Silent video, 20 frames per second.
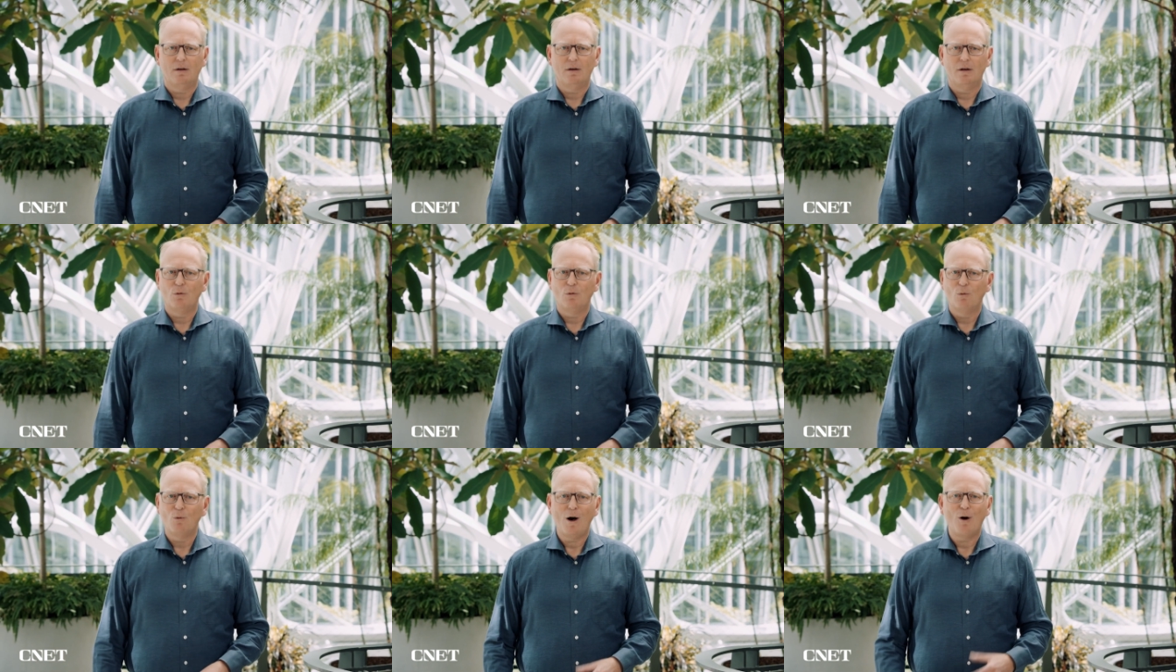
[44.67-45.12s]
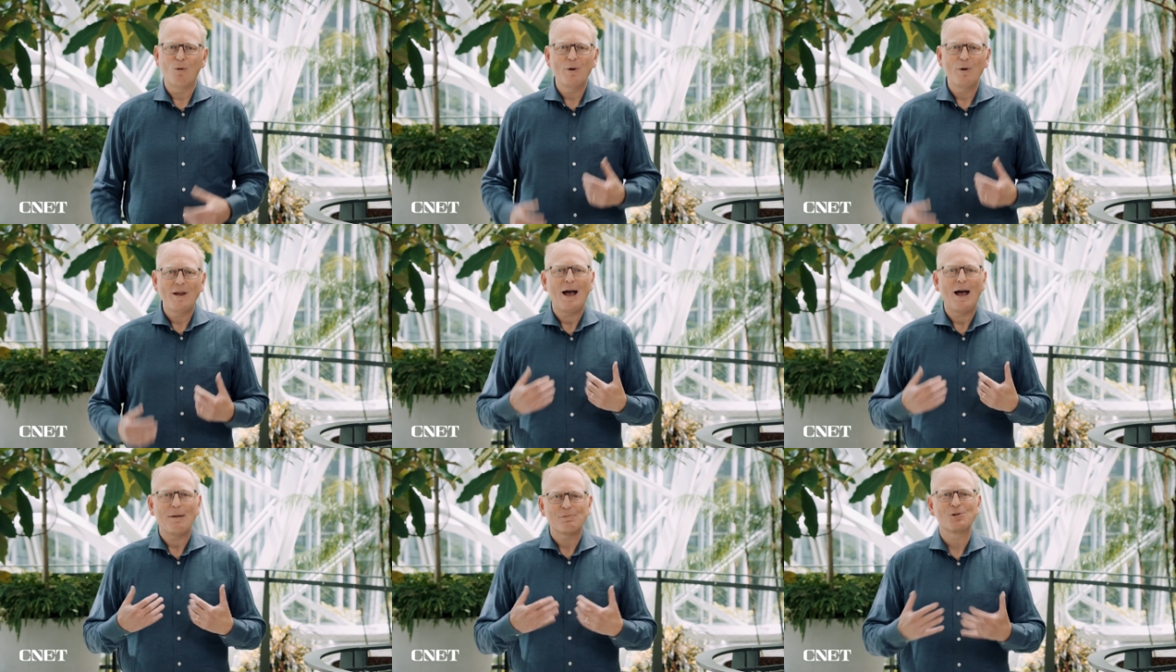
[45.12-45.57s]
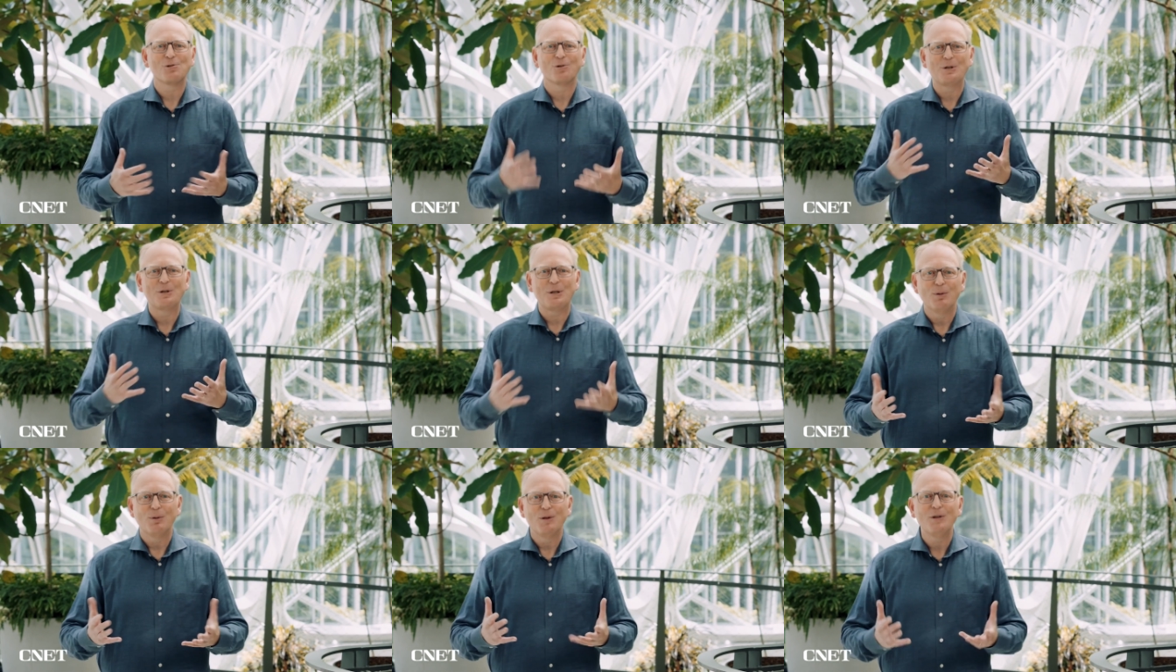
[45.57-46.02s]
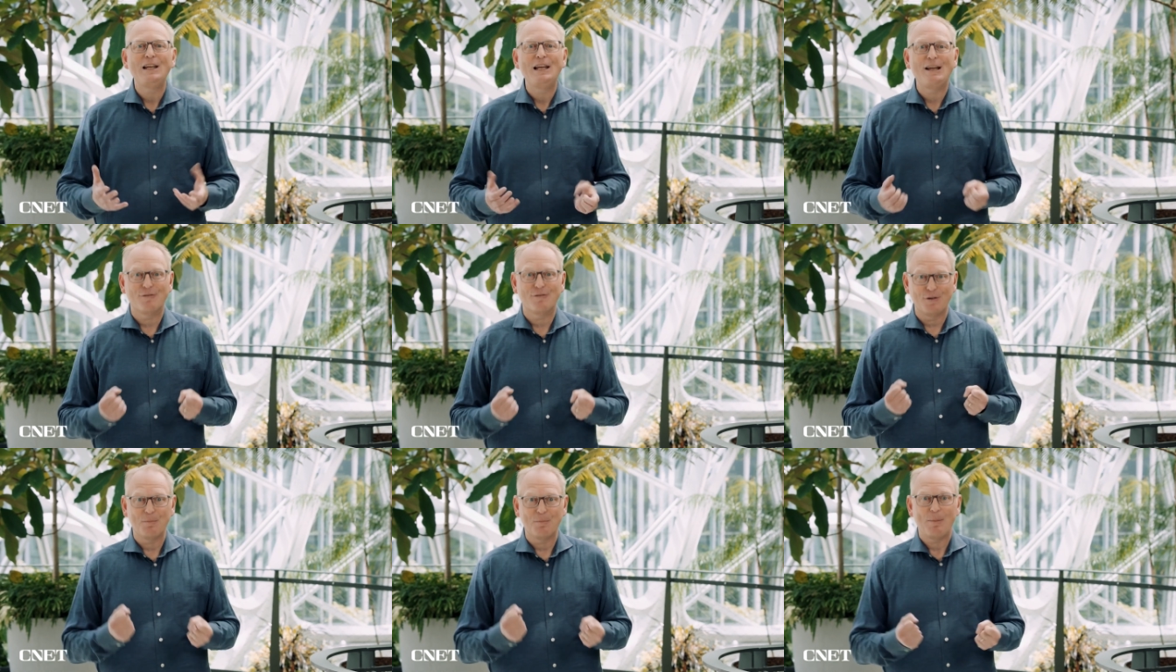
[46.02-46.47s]
And while we absolutely
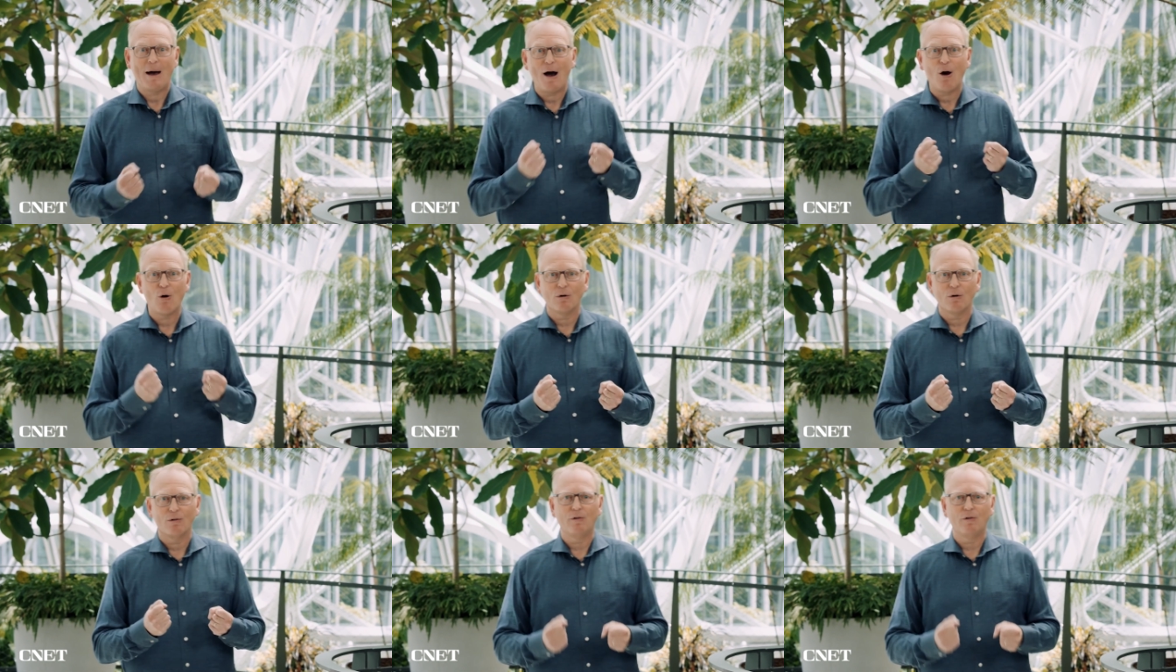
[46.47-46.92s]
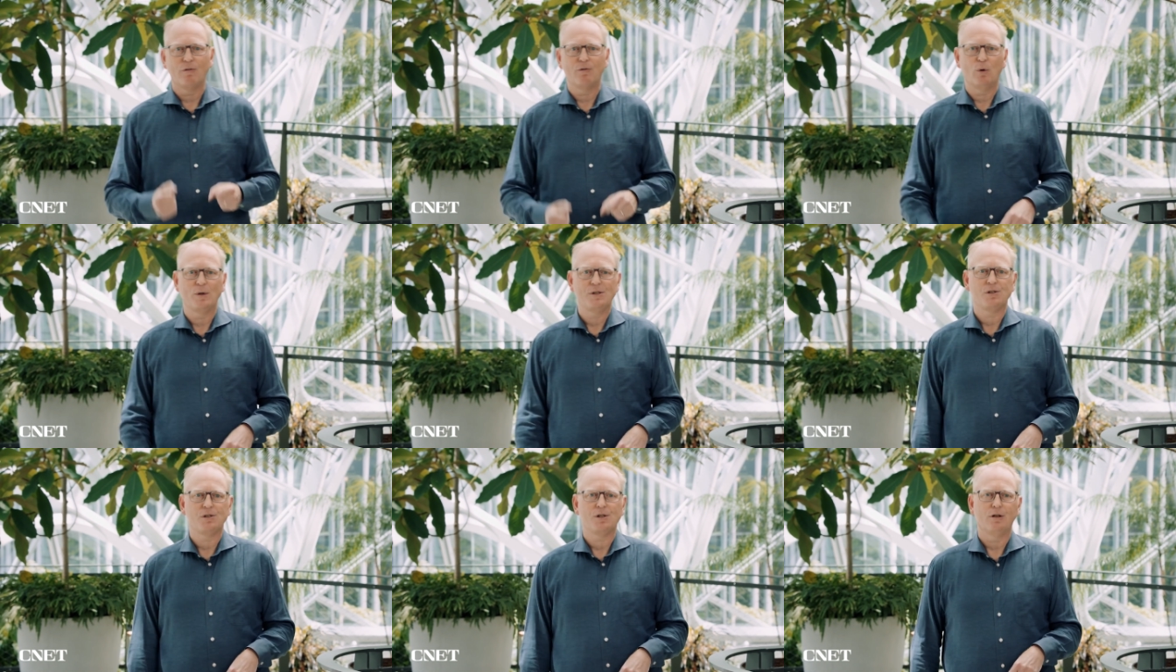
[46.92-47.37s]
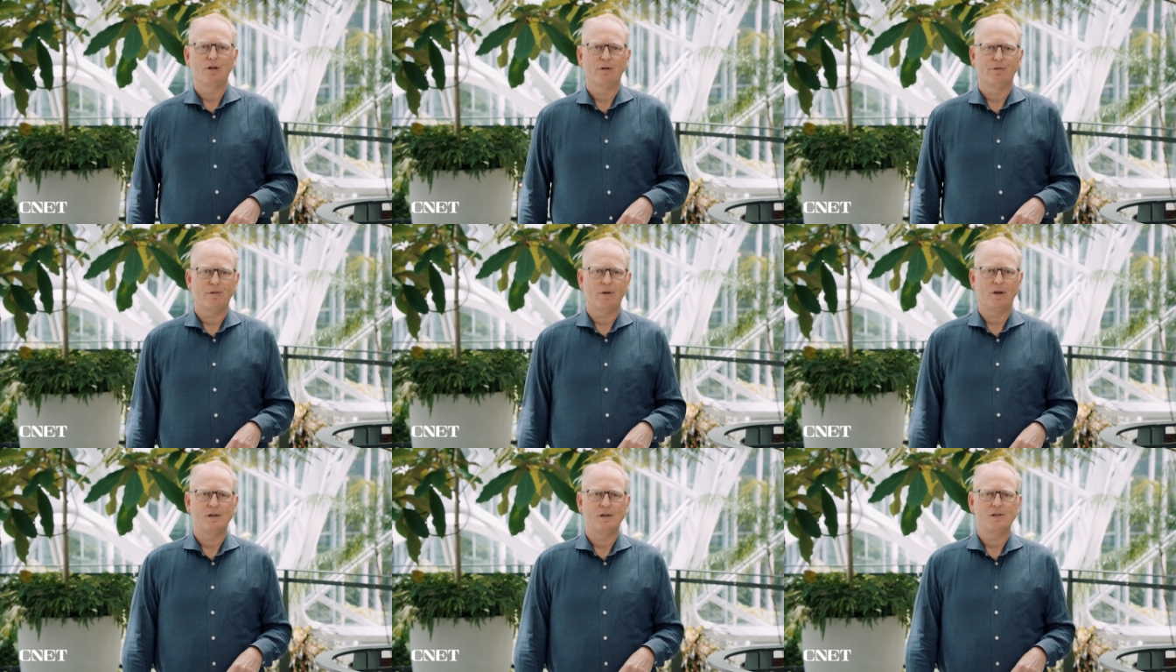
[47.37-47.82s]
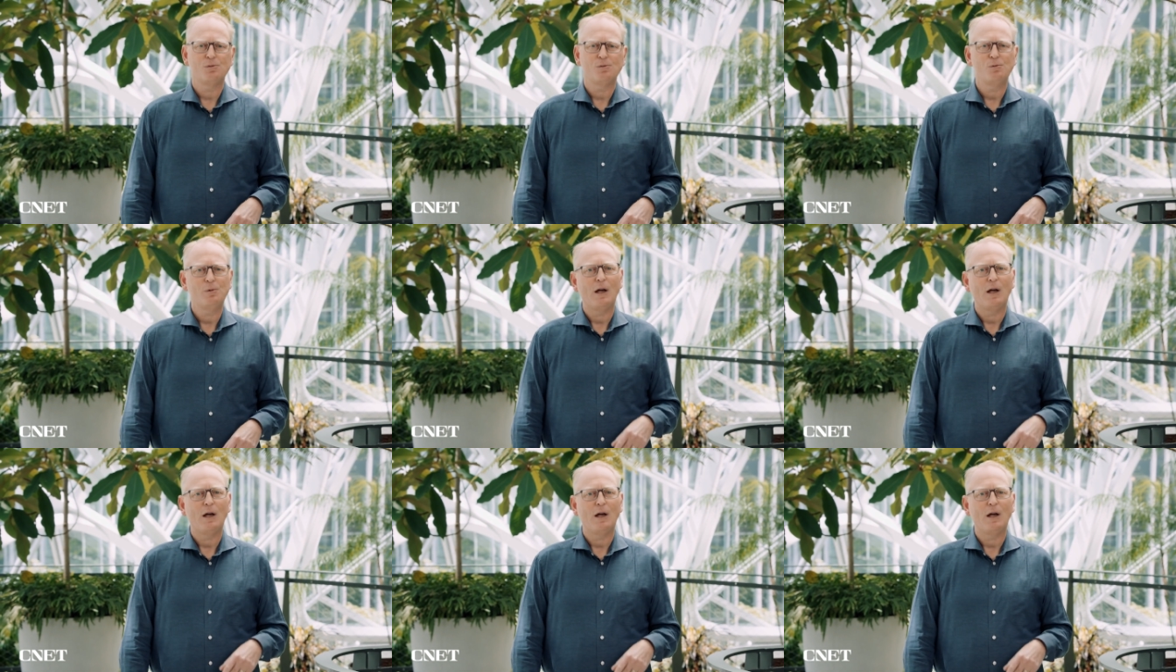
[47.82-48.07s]
believe in the power of a voice interface,